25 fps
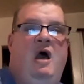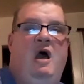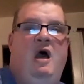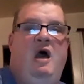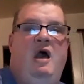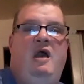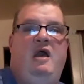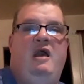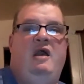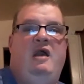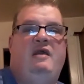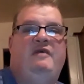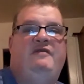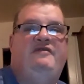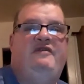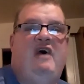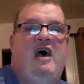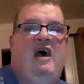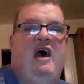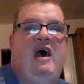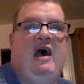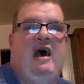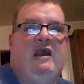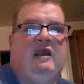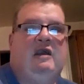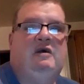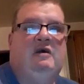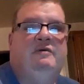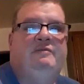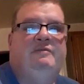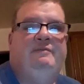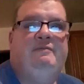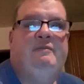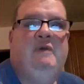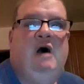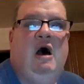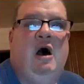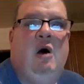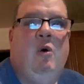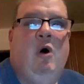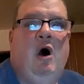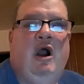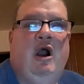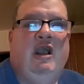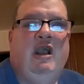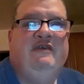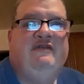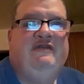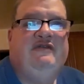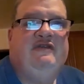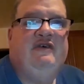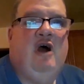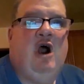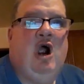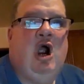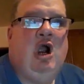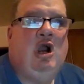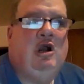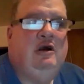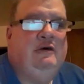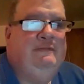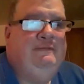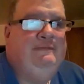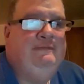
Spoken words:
Hey, Zach. How are you, sir?